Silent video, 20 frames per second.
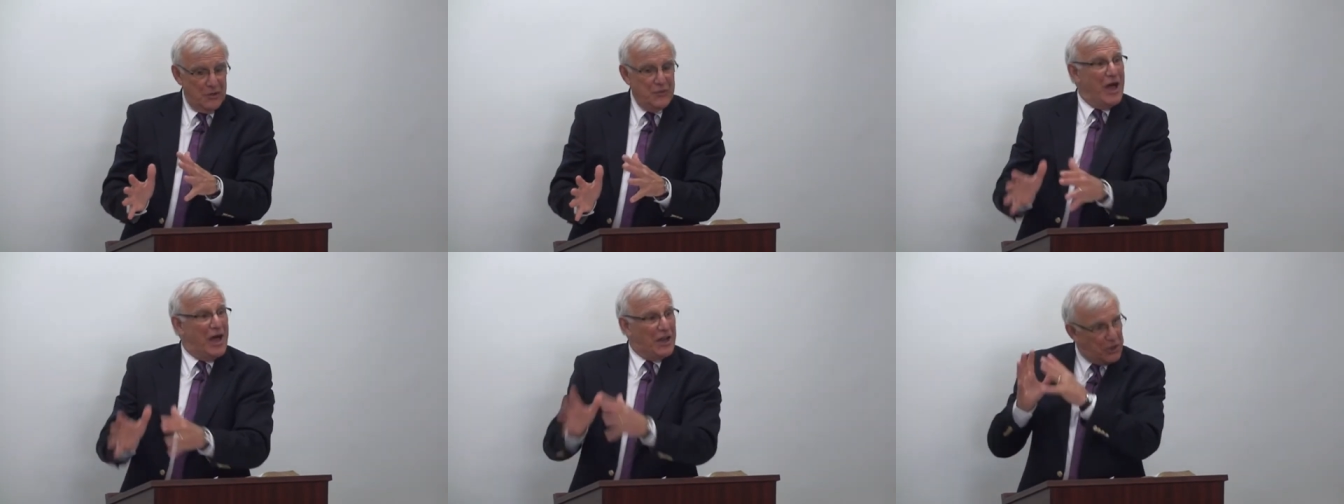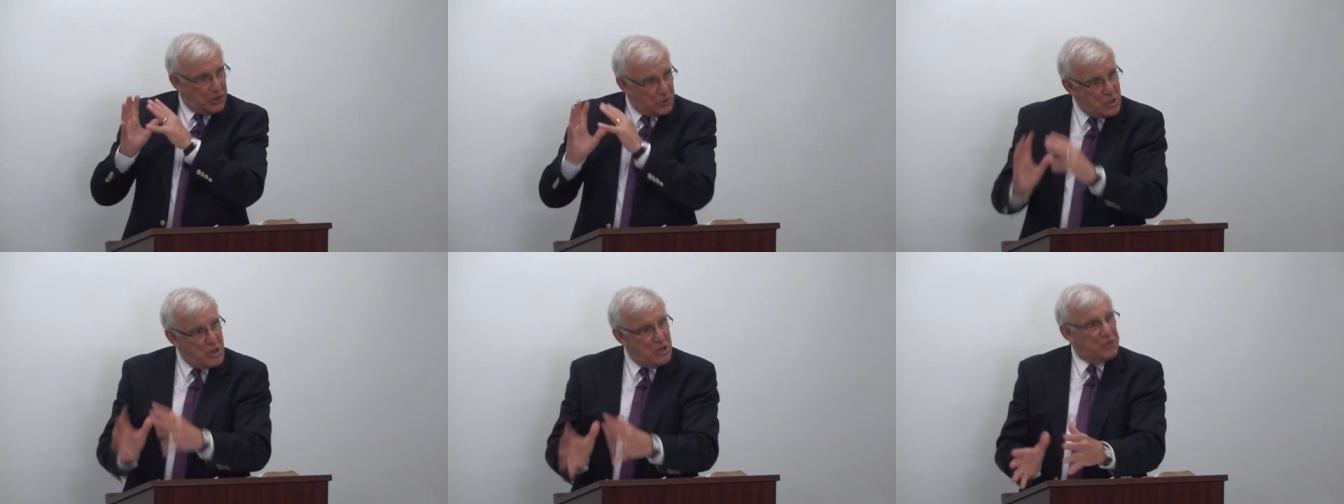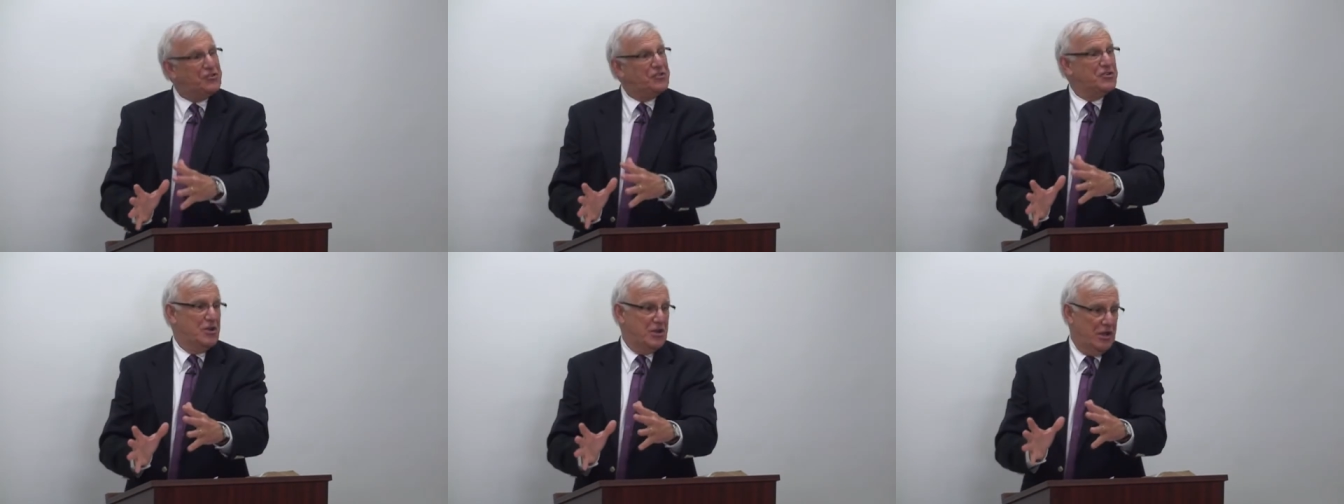that
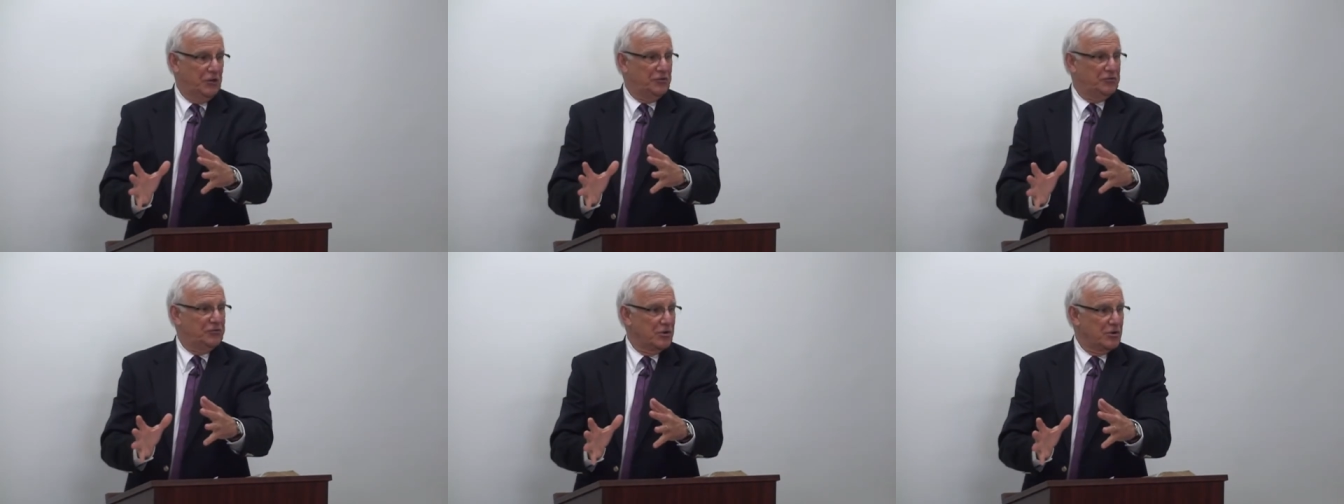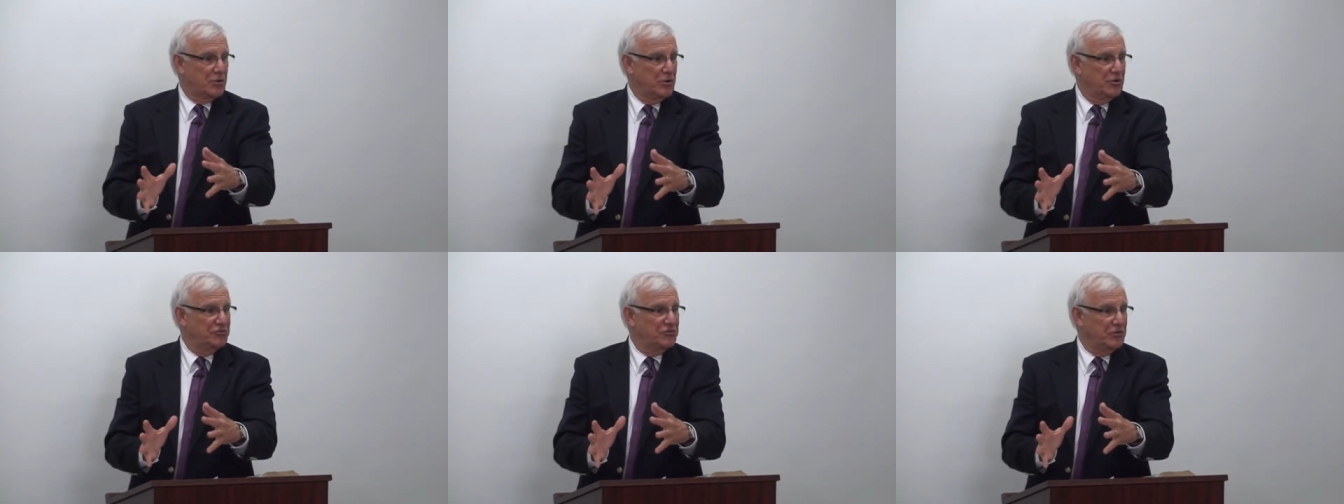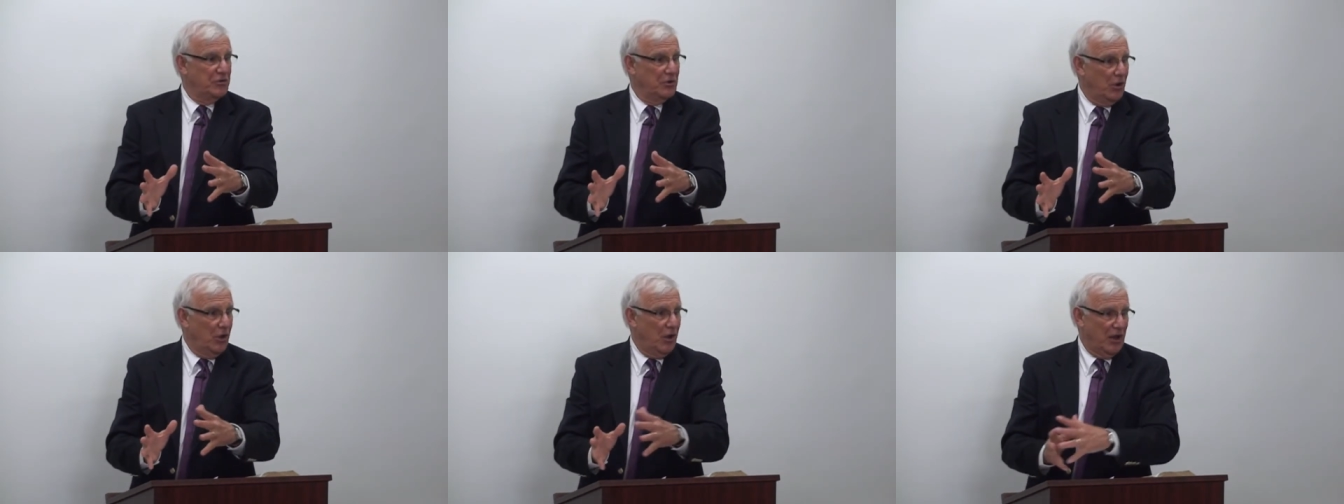initiates the
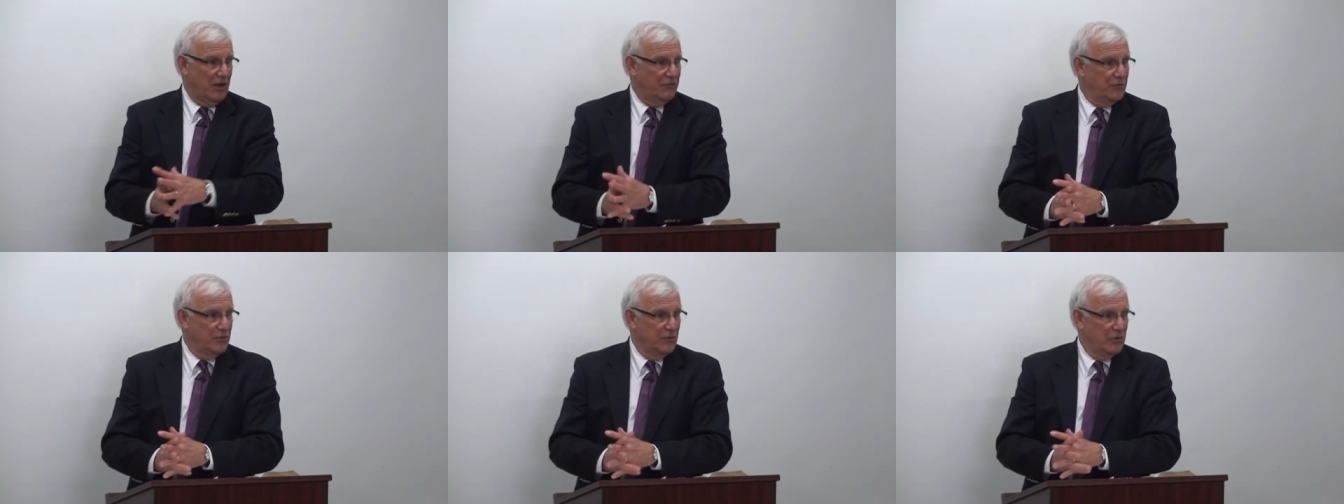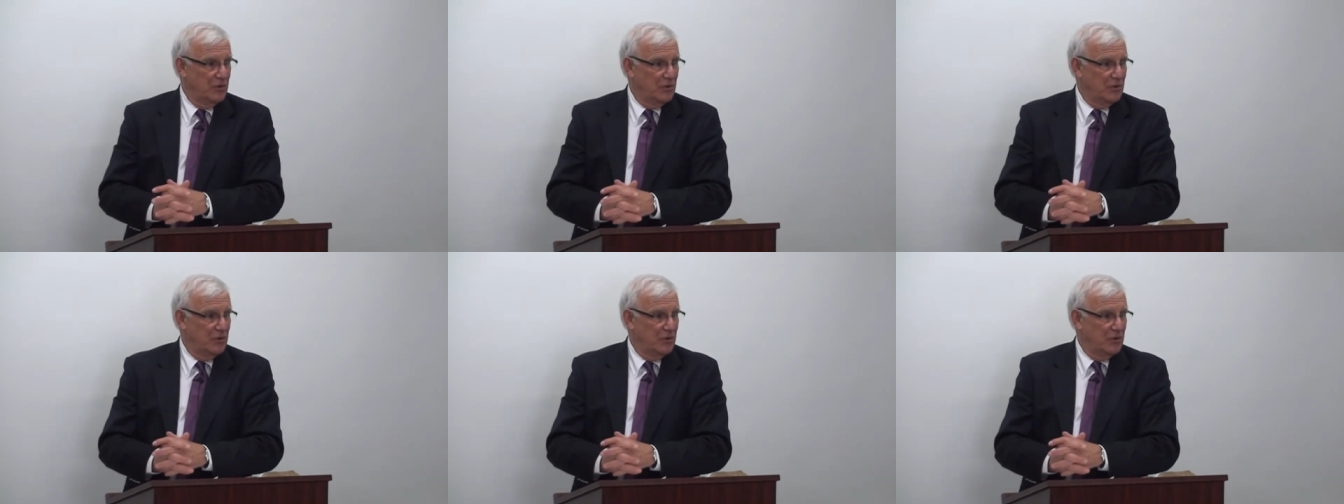Christian life.